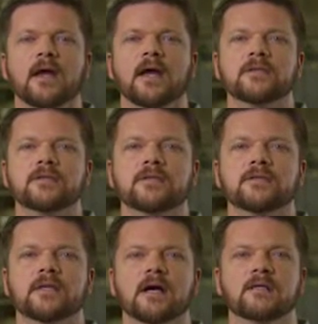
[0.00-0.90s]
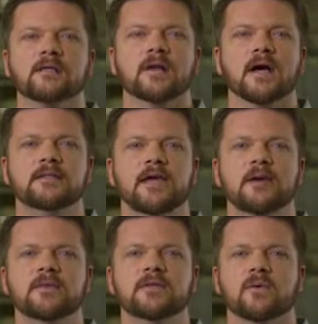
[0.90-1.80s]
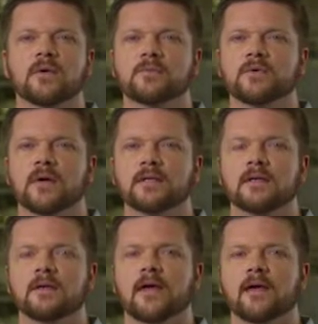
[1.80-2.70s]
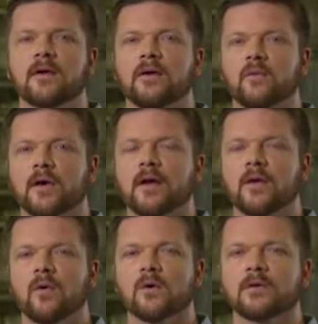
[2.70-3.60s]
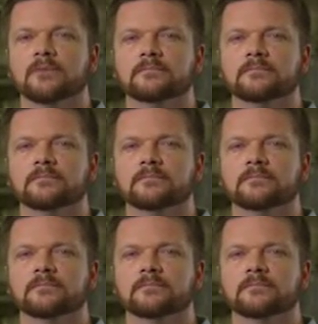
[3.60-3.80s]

Ensure signs are not damaged or obstructed and are in working order.